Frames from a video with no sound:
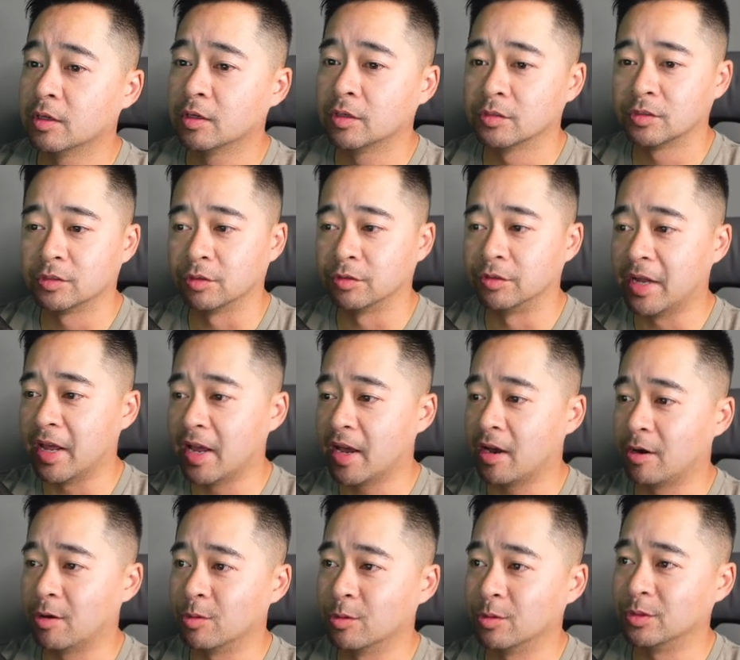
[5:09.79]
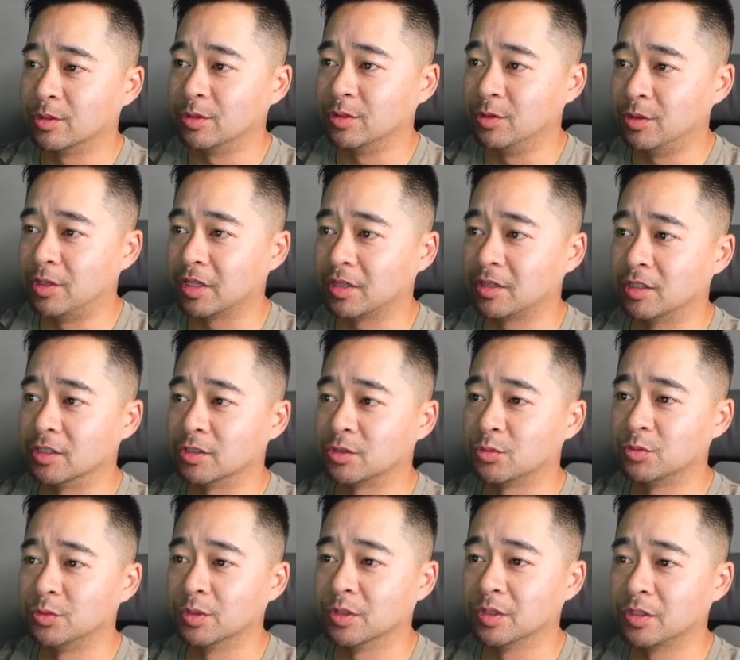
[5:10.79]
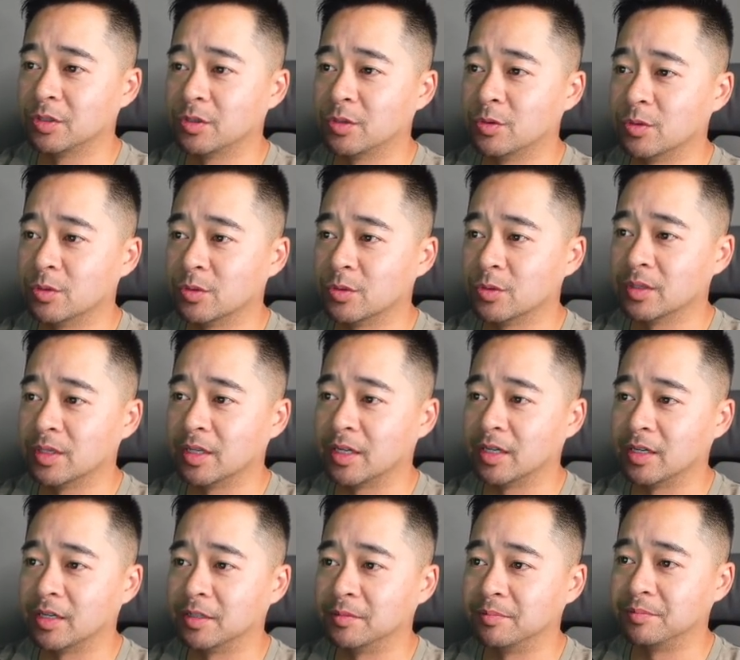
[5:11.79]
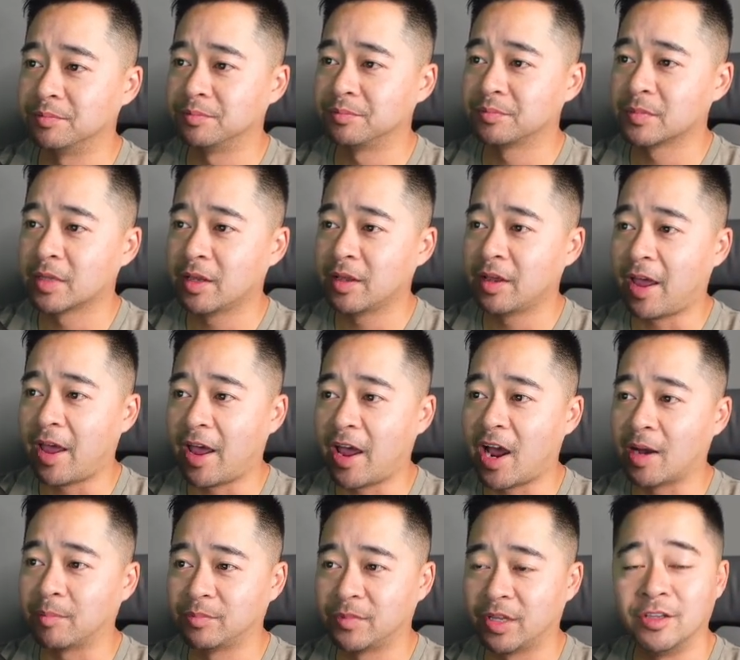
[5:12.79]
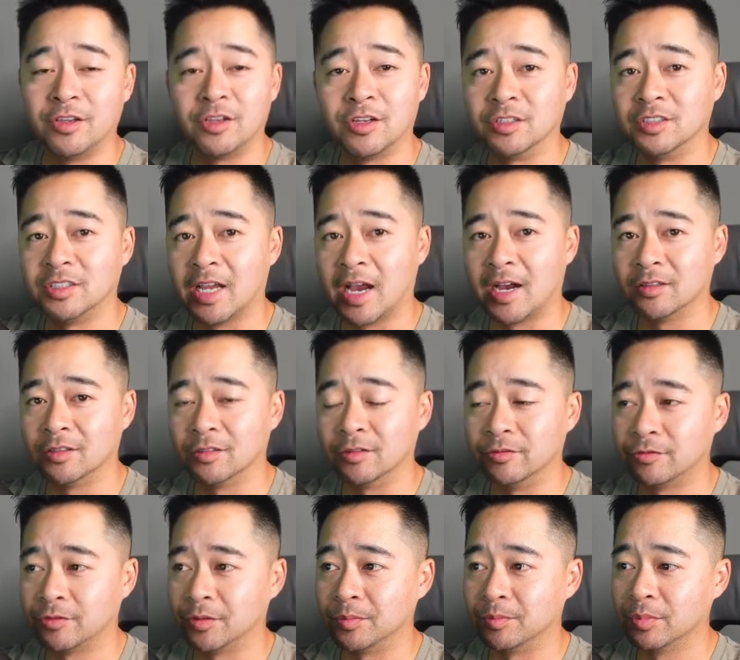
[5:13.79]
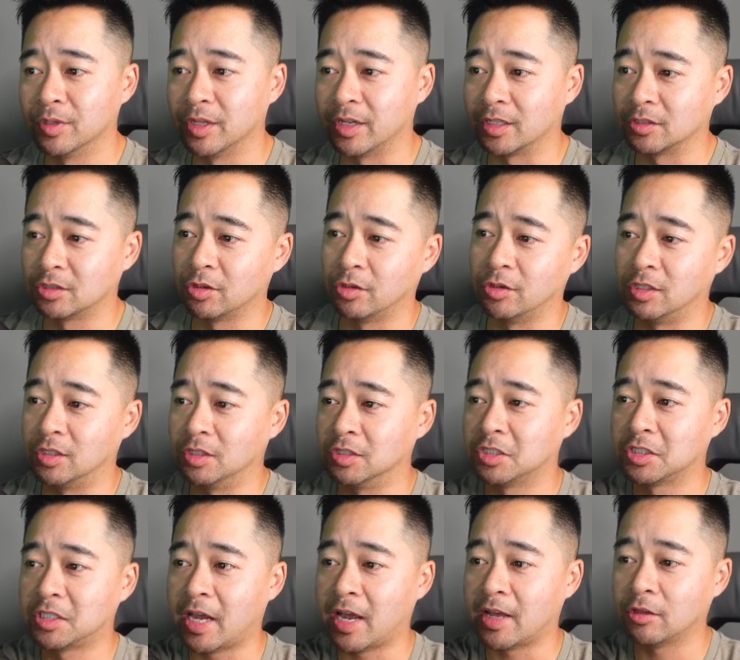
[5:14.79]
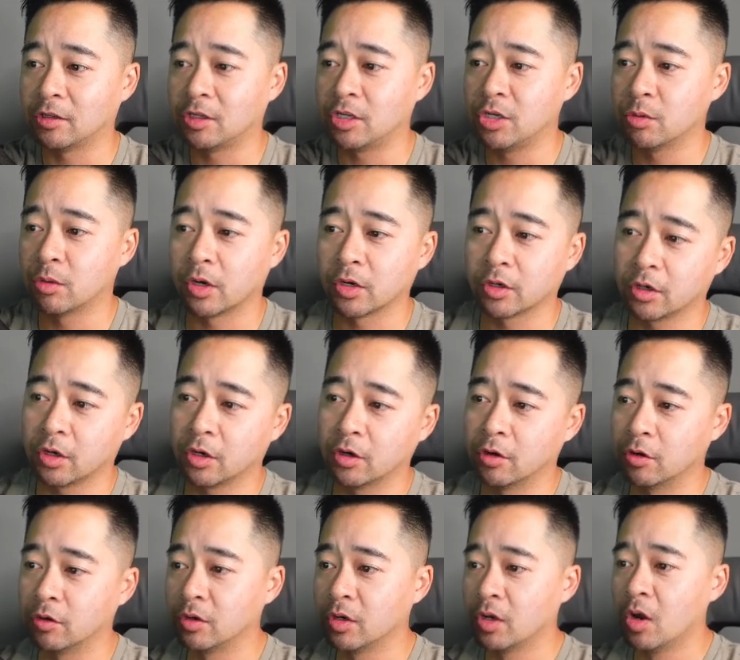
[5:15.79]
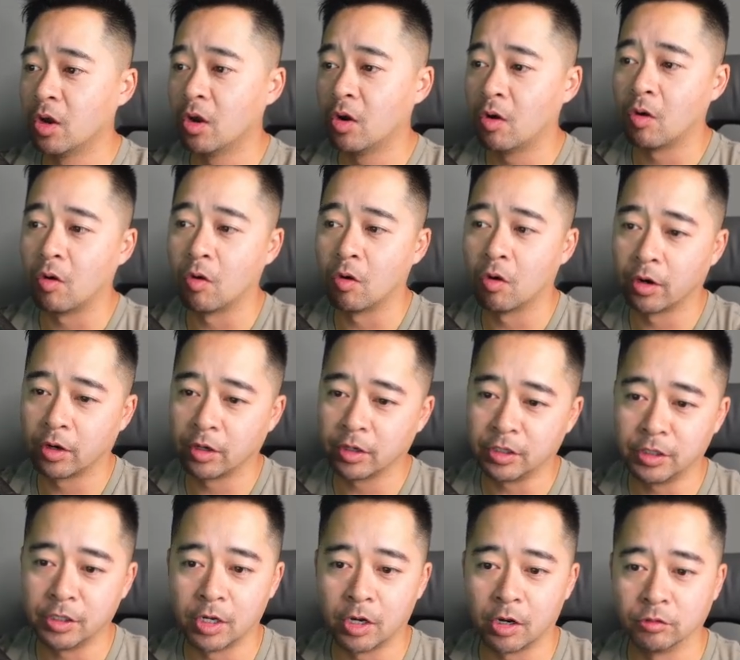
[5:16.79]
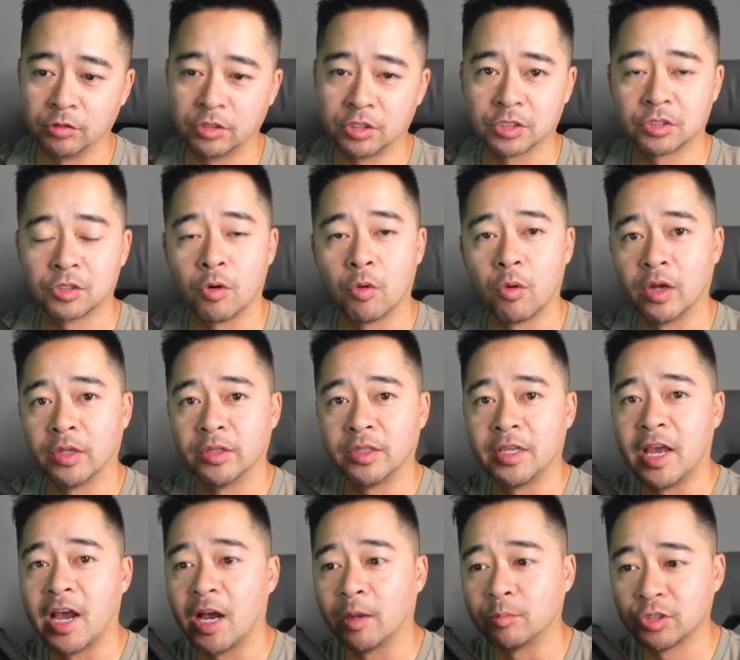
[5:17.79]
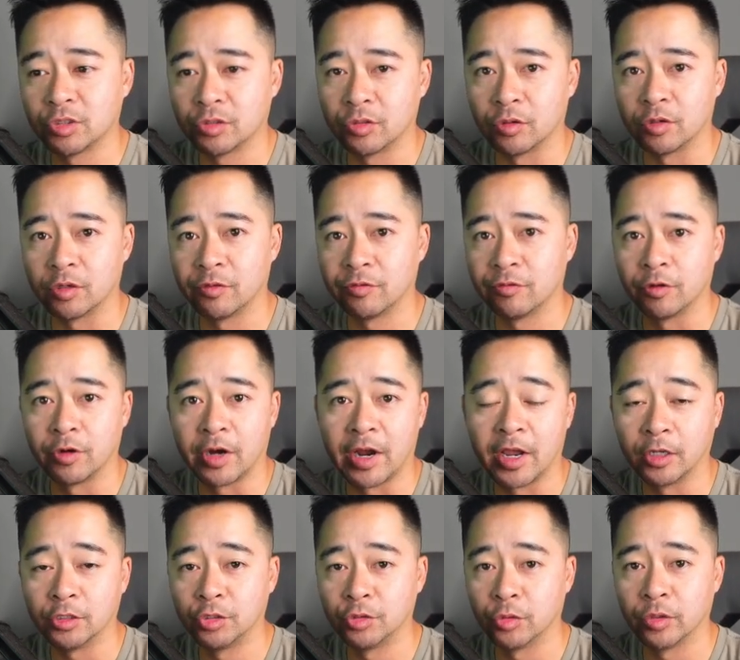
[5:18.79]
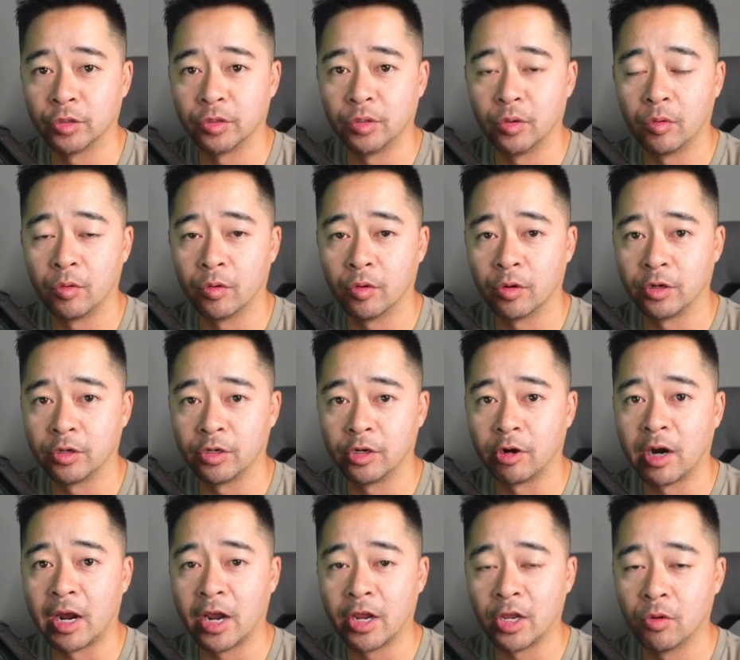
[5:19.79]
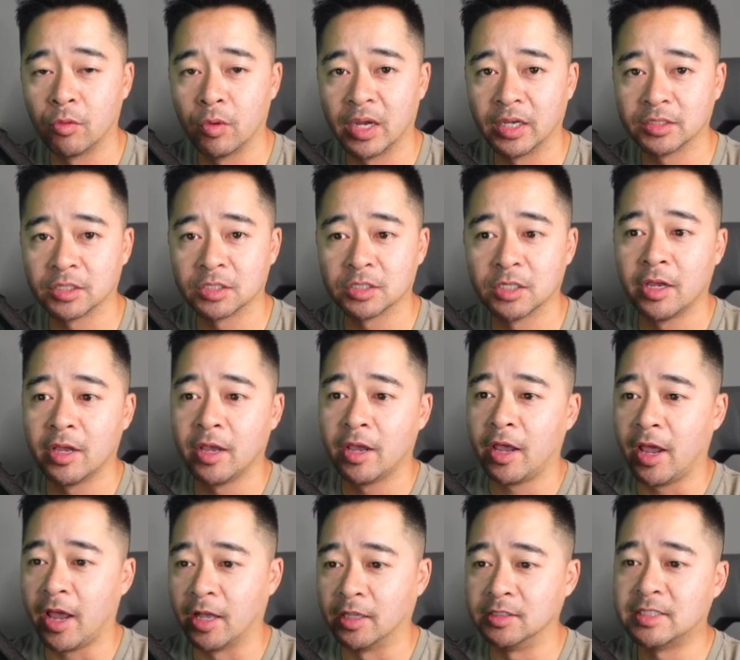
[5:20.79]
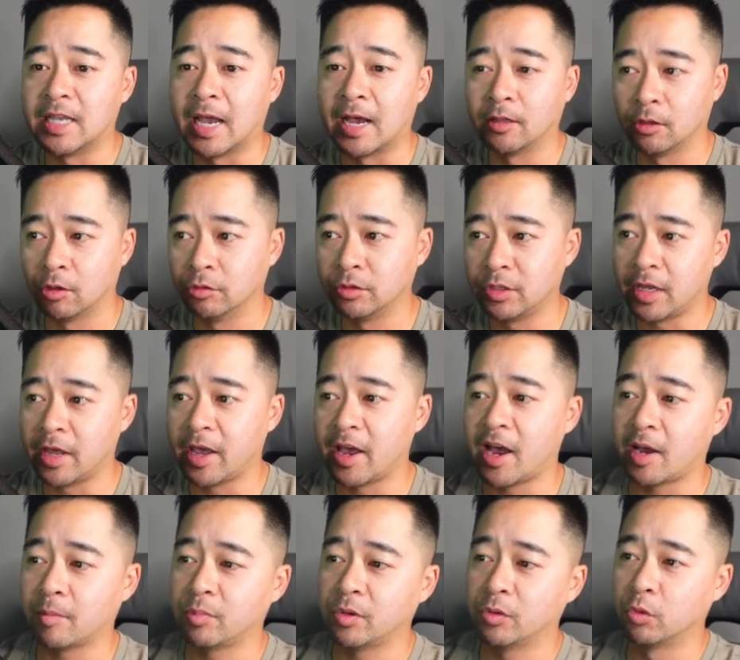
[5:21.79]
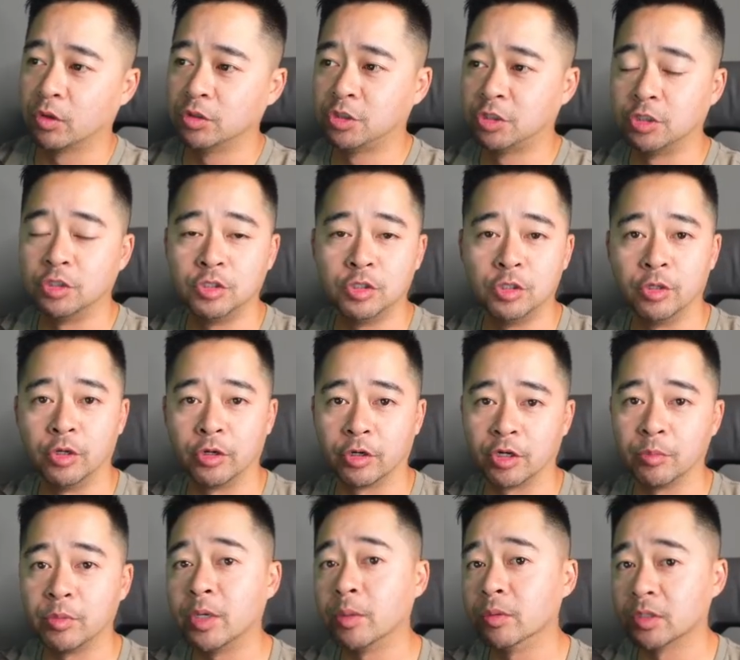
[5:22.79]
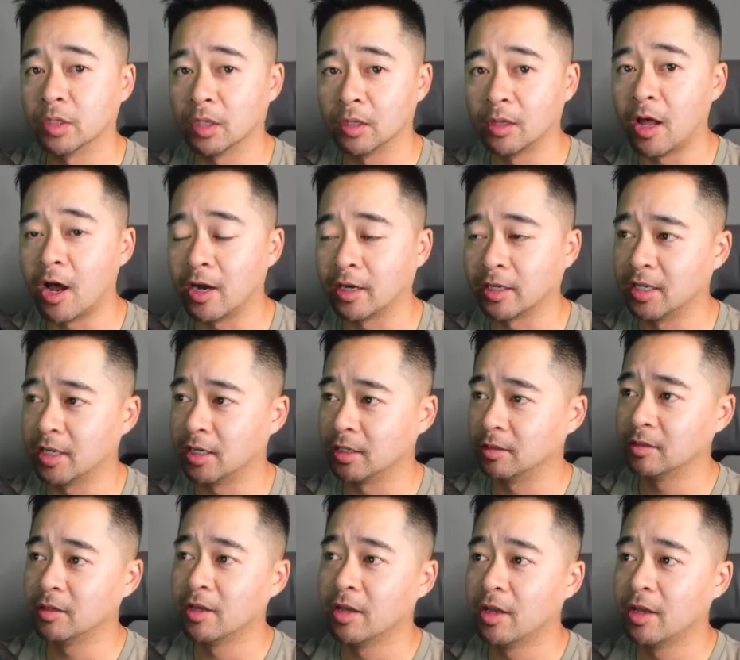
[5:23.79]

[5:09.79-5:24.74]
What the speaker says: So now you get this really cool app that you can download from Blinq. So you can scan the QR code, or just go on the App Store for Android or your iOS and download the app. And once you do, you're going to be able to log in.